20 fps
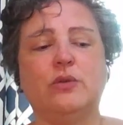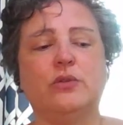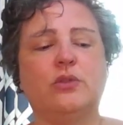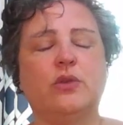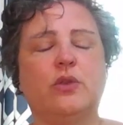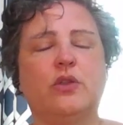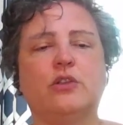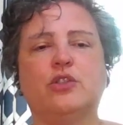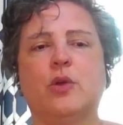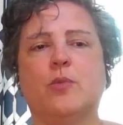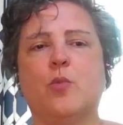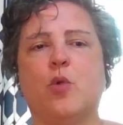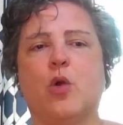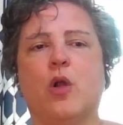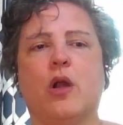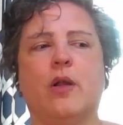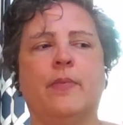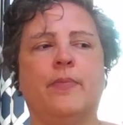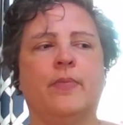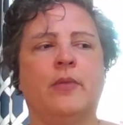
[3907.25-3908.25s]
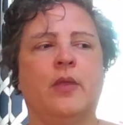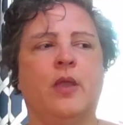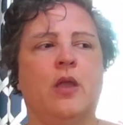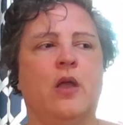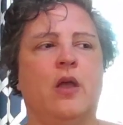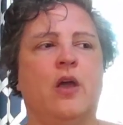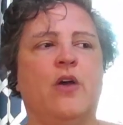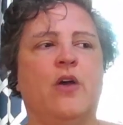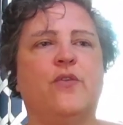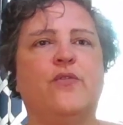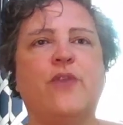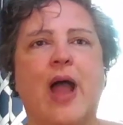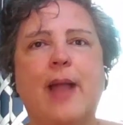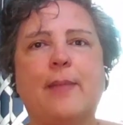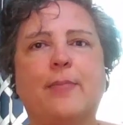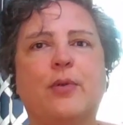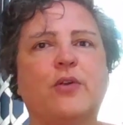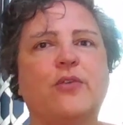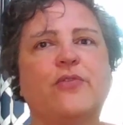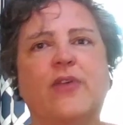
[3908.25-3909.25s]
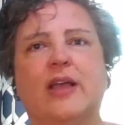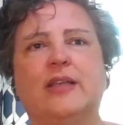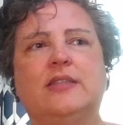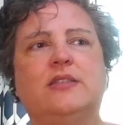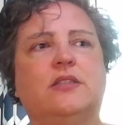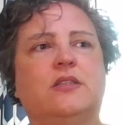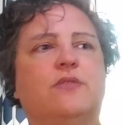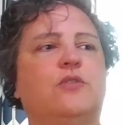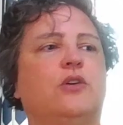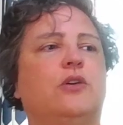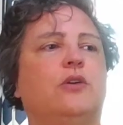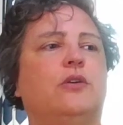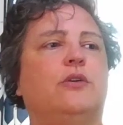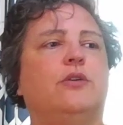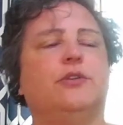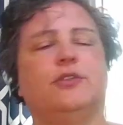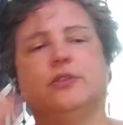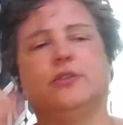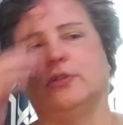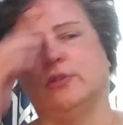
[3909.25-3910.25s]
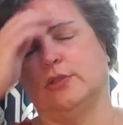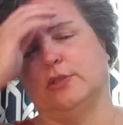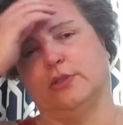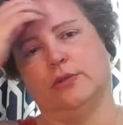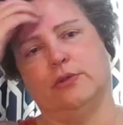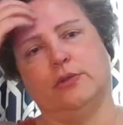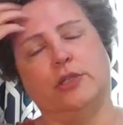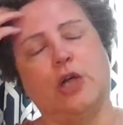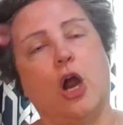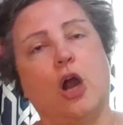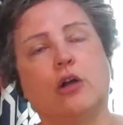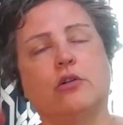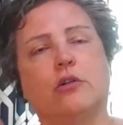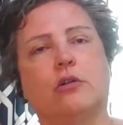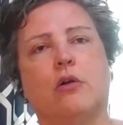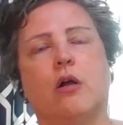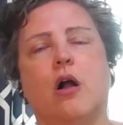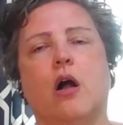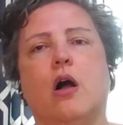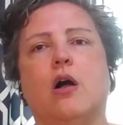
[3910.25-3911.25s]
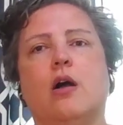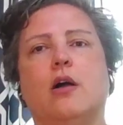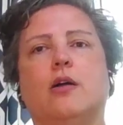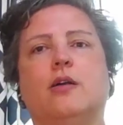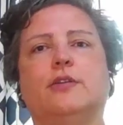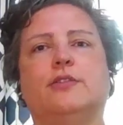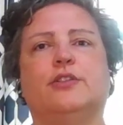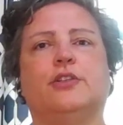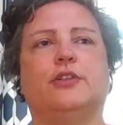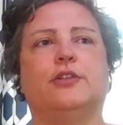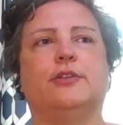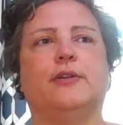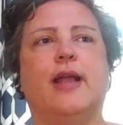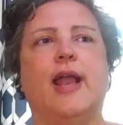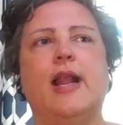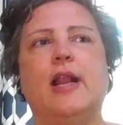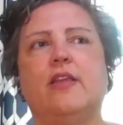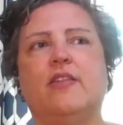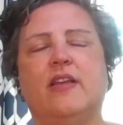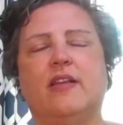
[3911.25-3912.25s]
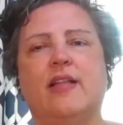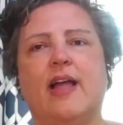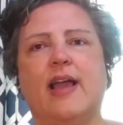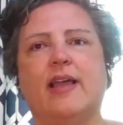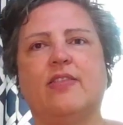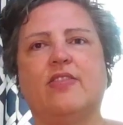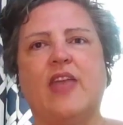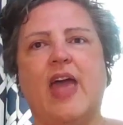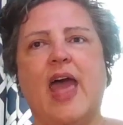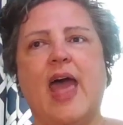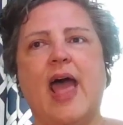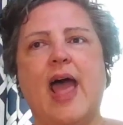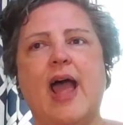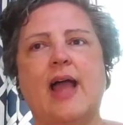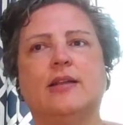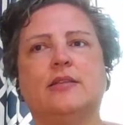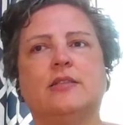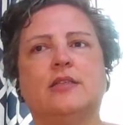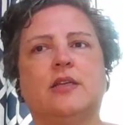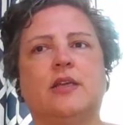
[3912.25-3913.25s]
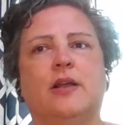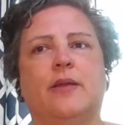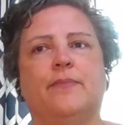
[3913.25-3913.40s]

So there's no more fiber festivals or yarn crawls or anything like that